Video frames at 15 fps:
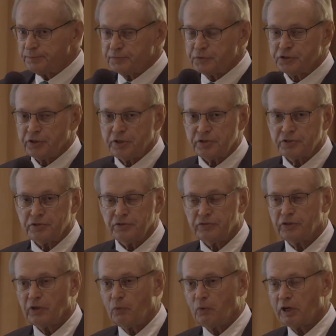
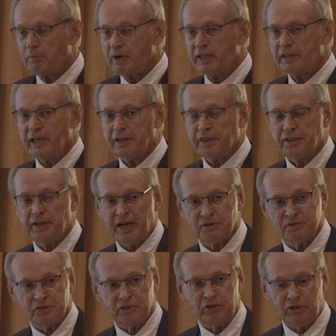So what about that
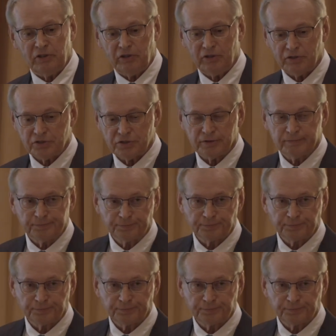1,000 years?